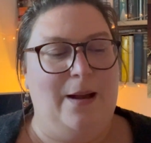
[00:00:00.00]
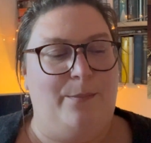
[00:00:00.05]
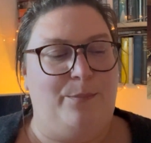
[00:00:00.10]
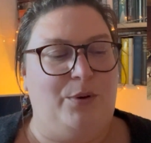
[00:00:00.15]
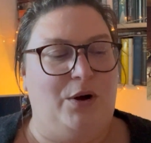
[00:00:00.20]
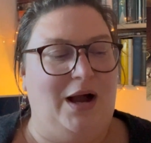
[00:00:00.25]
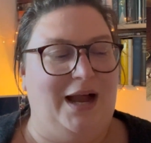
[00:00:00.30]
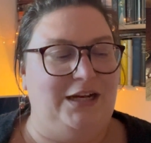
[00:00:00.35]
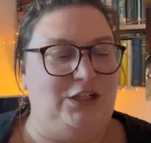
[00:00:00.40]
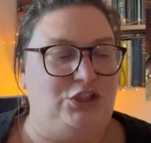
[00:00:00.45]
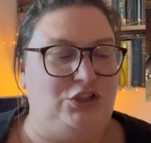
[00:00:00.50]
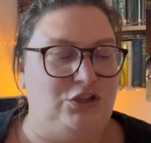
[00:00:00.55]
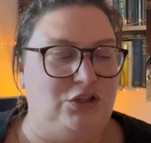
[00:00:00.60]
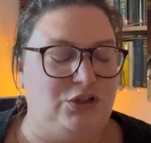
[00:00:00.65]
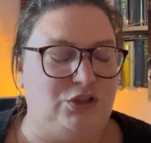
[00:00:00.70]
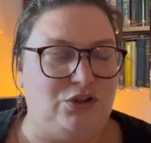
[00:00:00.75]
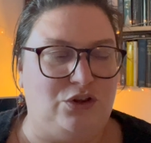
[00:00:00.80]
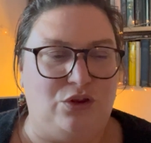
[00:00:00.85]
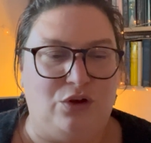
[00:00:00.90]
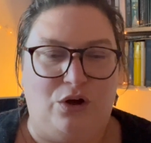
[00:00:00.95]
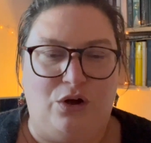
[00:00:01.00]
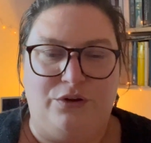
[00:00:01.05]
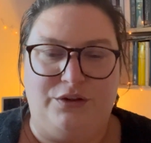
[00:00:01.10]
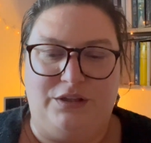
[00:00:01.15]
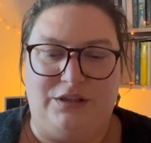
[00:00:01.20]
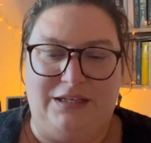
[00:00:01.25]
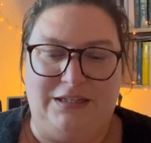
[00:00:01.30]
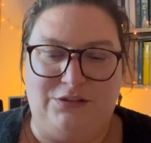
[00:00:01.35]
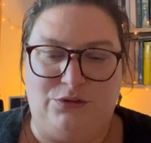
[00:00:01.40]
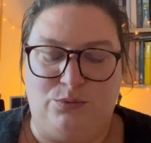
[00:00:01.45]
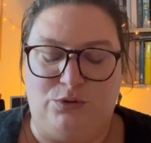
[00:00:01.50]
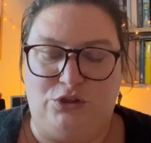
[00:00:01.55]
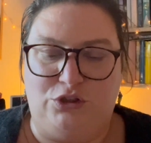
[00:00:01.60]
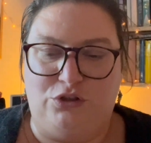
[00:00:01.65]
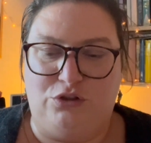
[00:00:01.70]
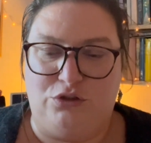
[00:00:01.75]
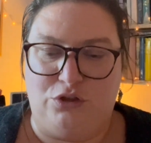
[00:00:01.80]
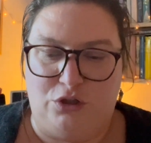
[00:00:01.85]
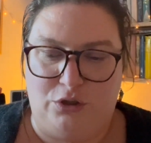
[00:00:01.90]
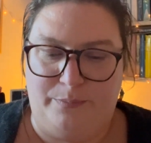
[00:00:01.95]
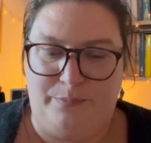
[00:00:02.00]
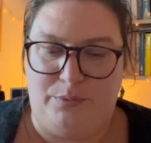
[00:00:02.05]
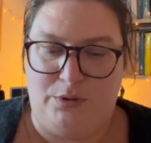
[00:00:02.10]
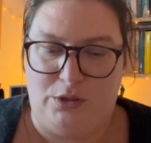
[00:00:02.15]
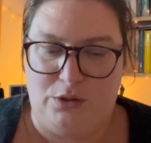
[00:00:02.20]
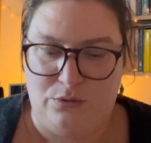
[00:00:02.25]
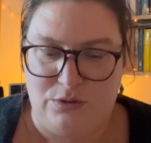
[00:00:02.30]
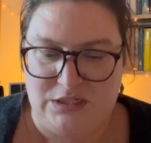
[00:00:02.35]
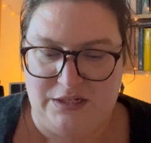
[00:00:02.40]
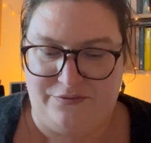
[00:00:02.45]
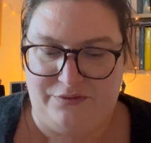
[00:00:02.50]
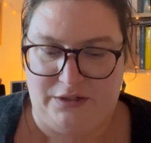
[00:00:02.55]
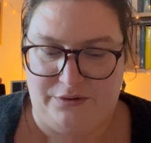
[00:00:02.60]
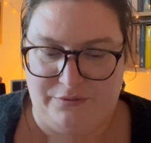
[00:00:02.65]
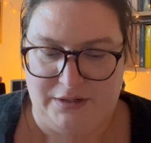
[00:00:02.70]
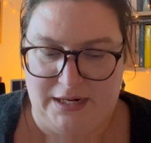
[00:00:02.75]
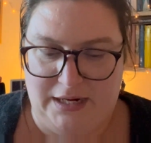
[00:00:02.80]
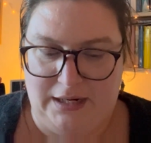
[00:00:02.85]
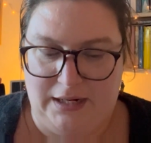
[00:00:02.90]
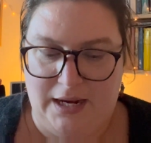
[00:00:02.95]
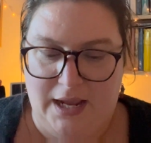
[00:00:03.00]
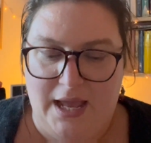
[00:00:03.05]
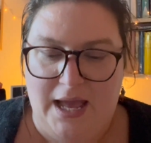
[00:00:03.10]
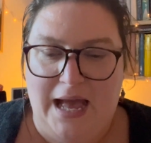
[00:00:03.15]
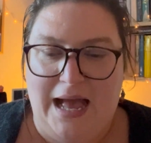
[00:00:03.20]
But I just thought that this was so beautifully written.